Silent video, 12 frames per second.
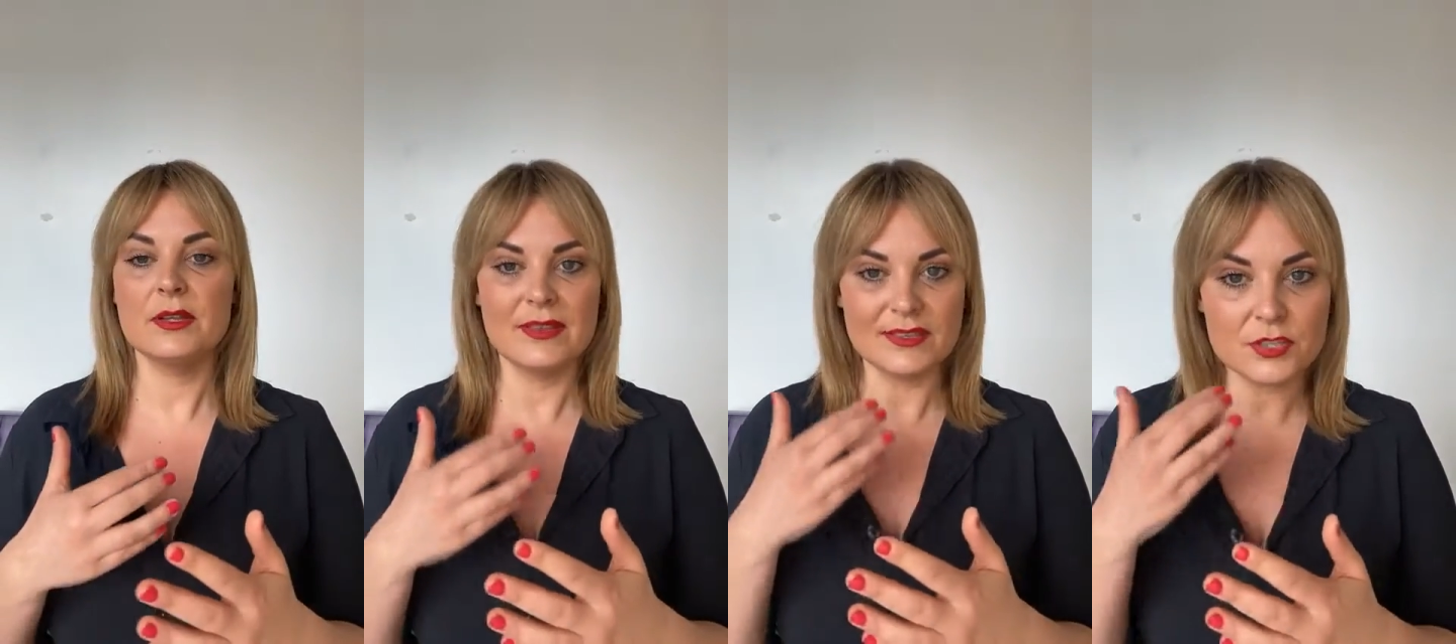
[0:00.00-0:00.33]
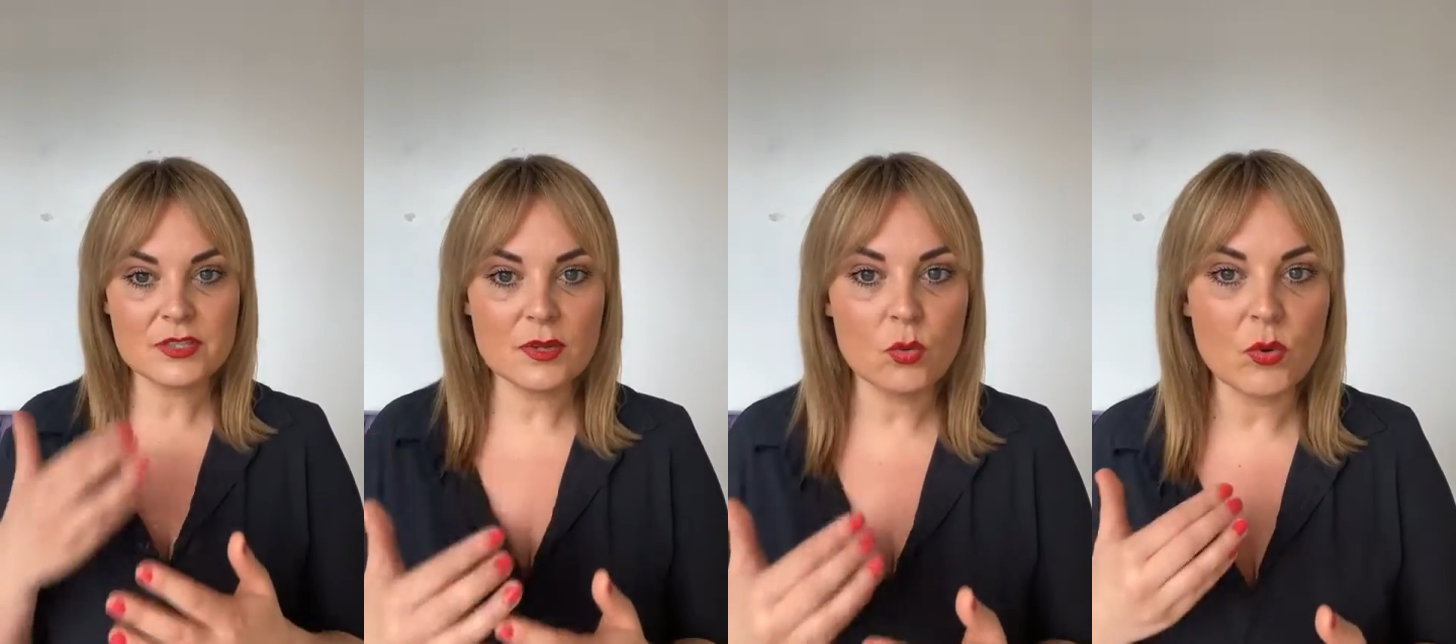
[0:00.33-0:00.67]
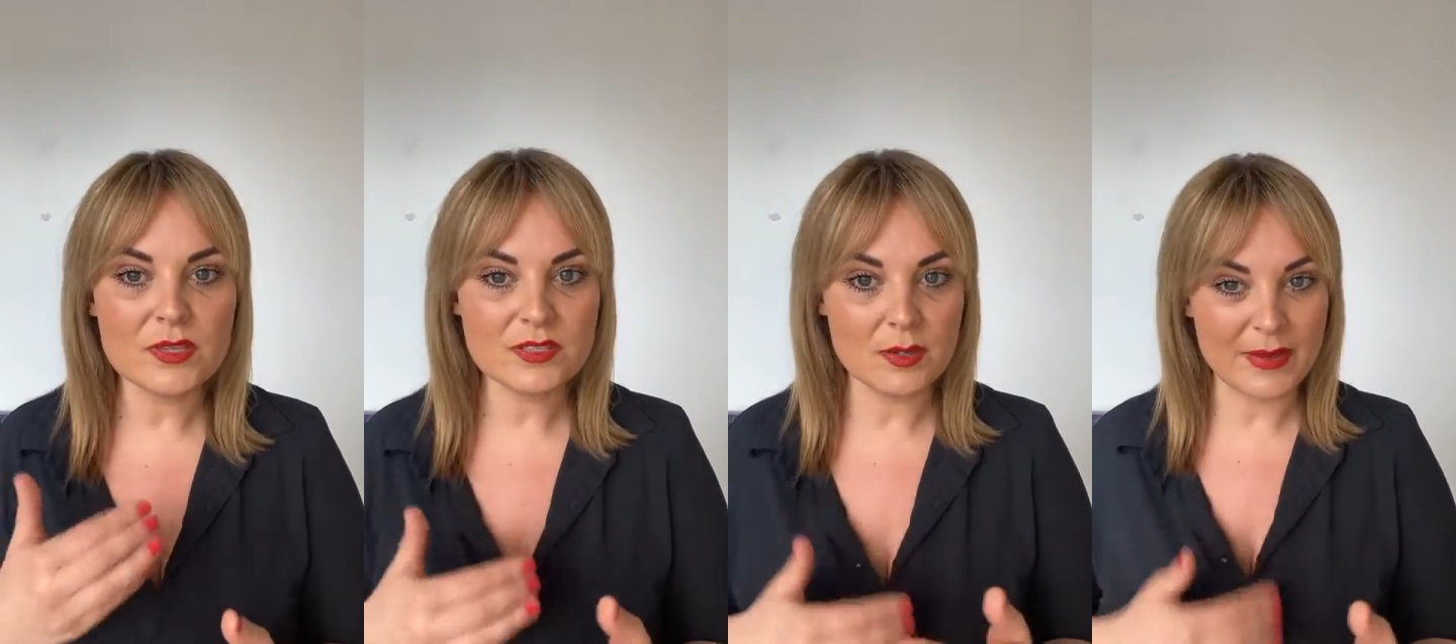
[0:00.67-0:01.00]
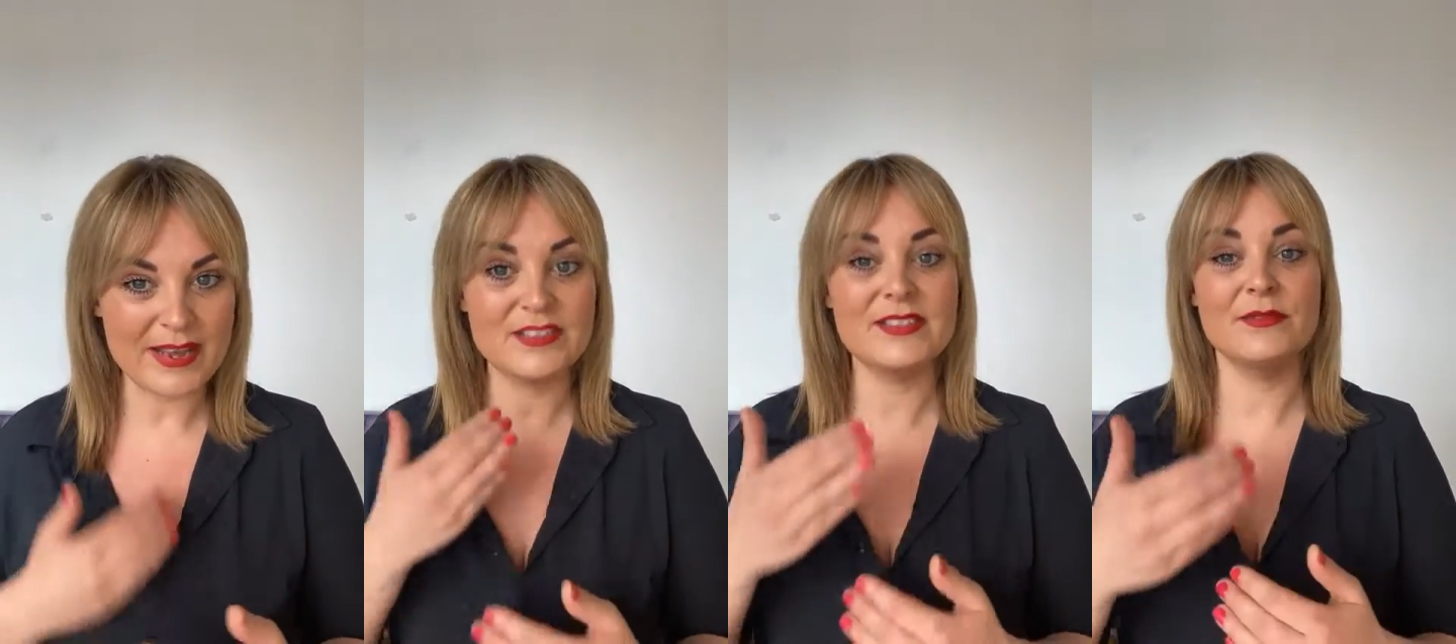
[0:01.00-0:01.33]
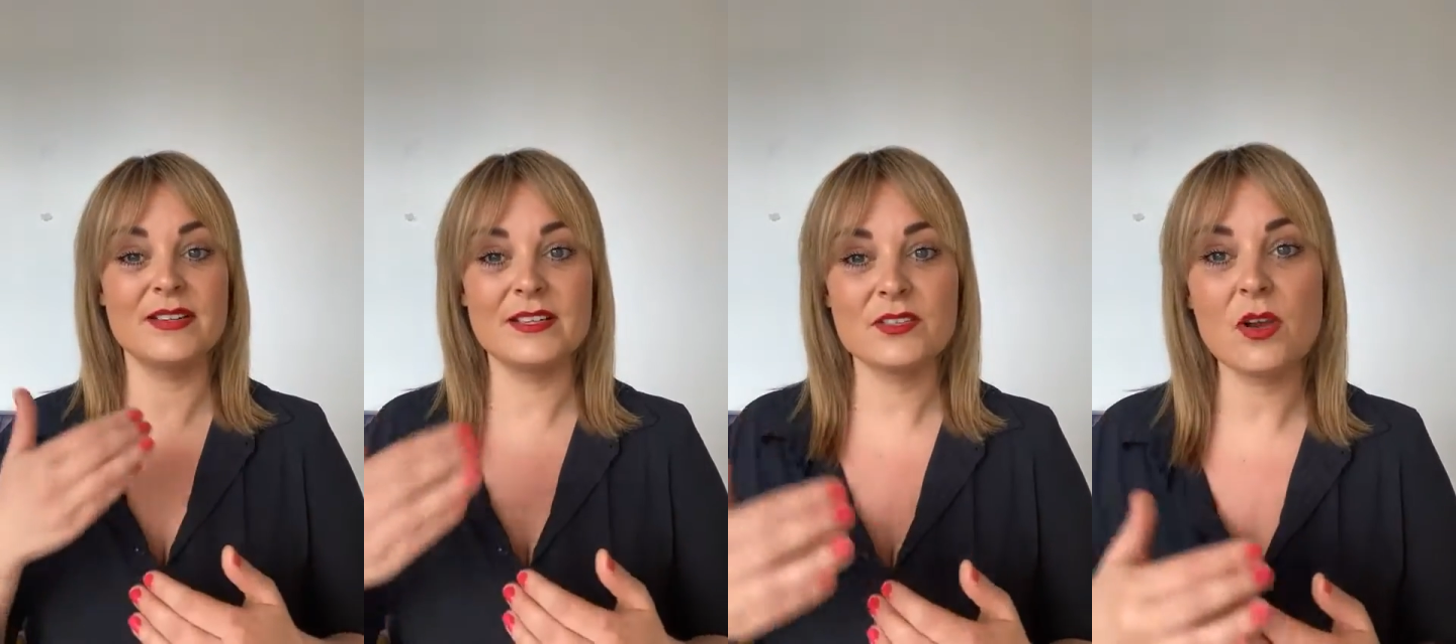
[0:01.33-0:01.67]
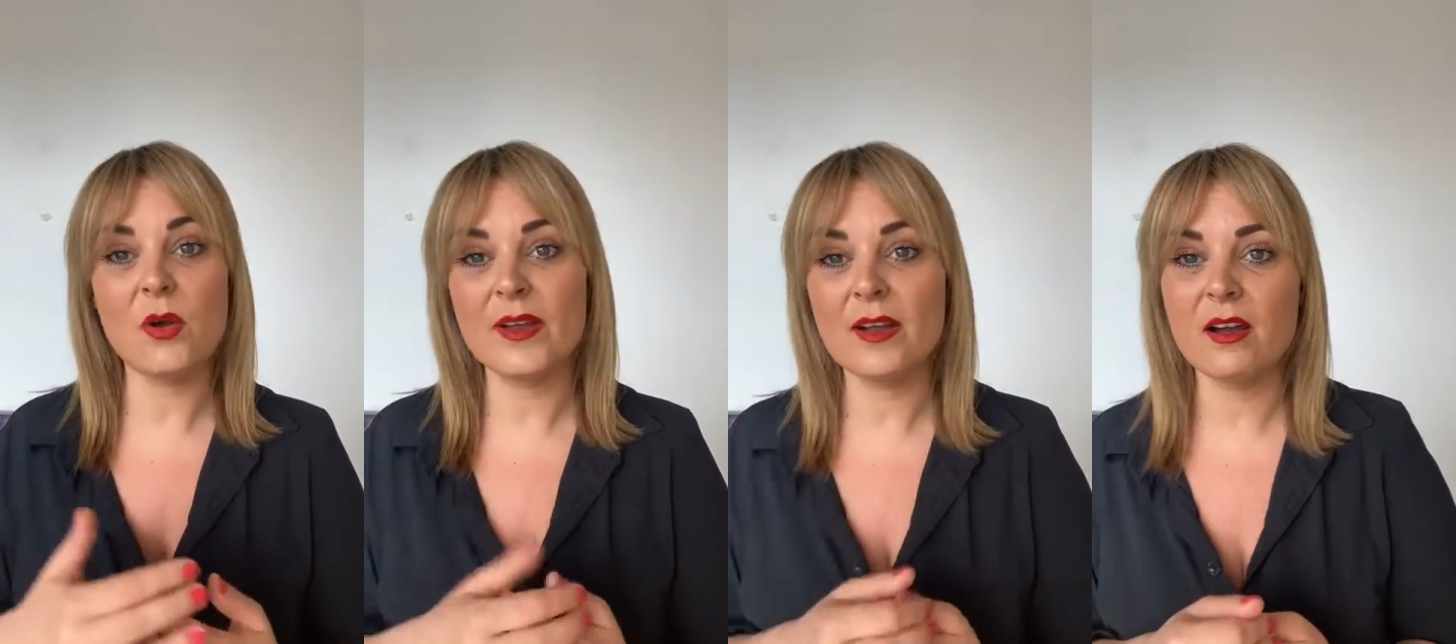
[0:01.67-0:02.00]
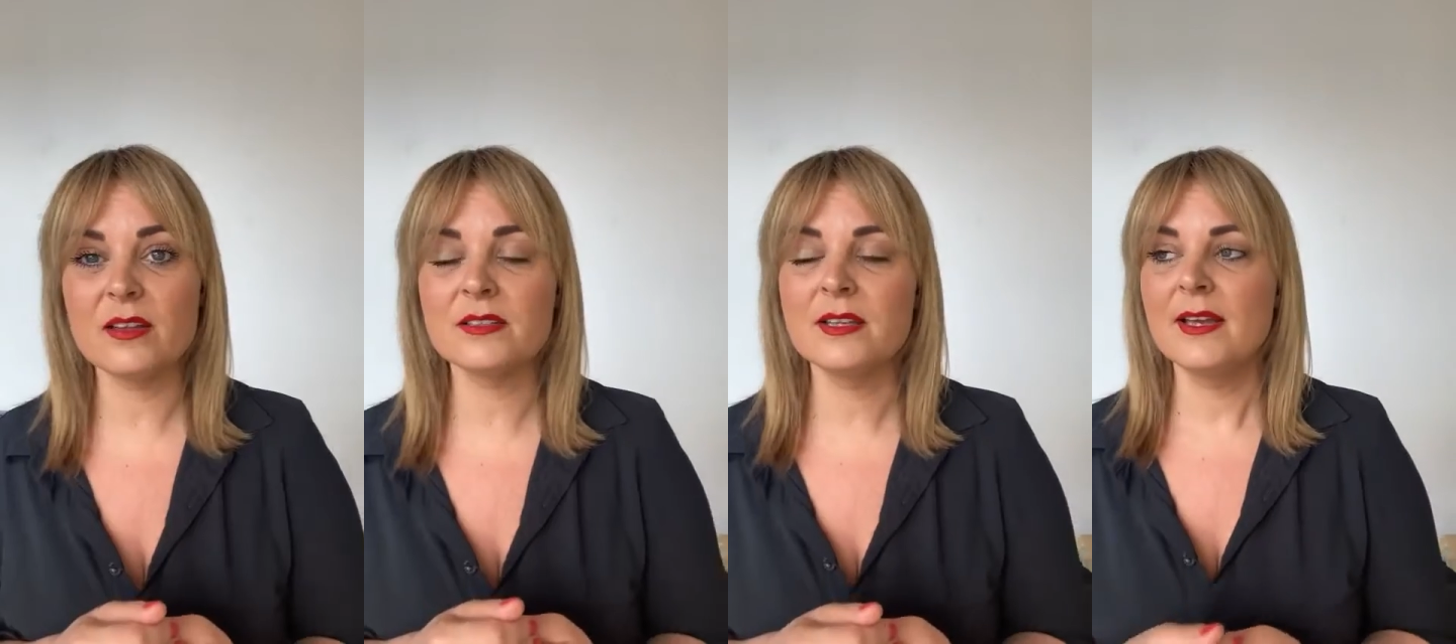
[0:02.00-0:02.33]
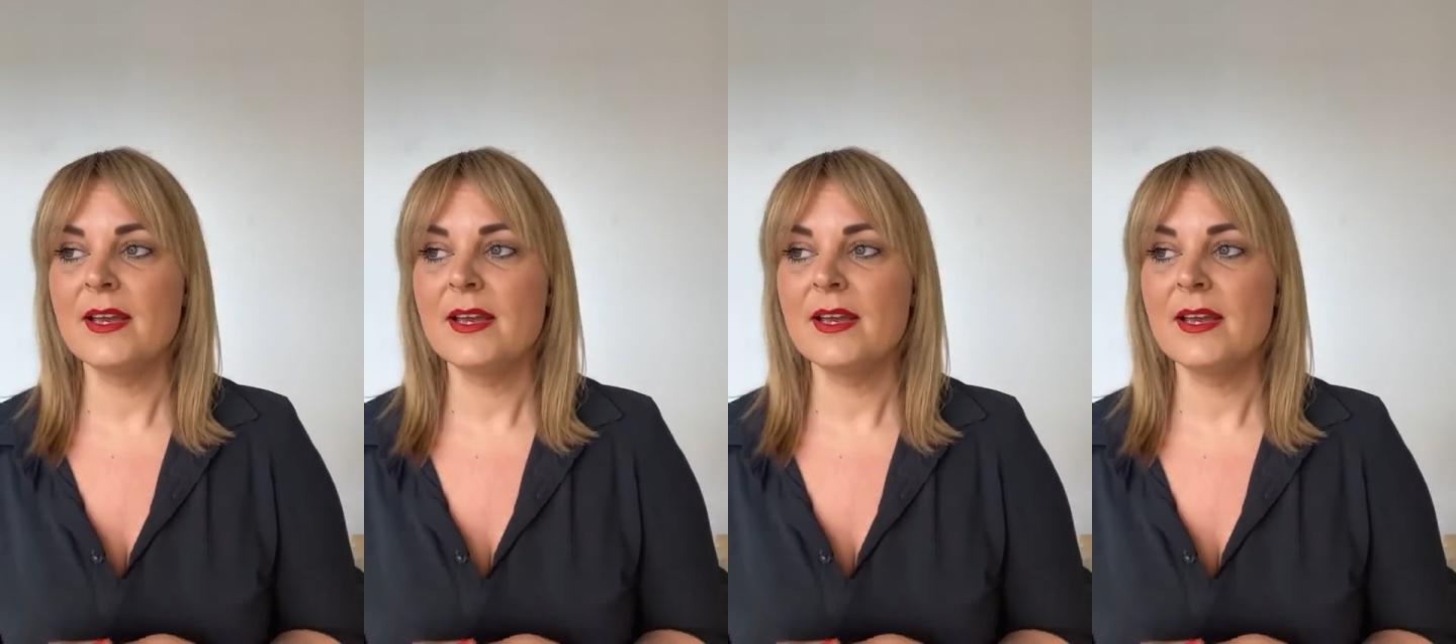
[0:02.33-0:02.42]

there still was some activities going on,